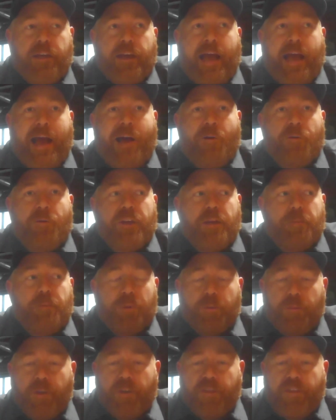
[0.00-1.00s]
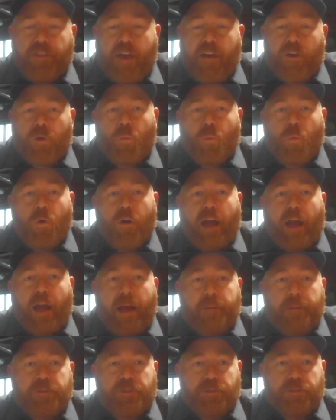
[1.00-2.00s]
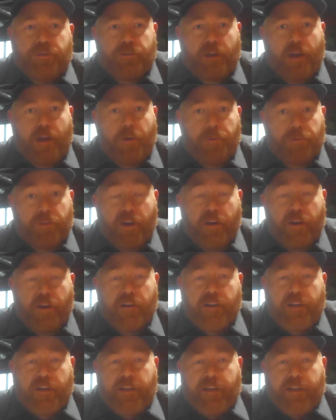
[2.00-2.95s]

how to implement that or what options are out there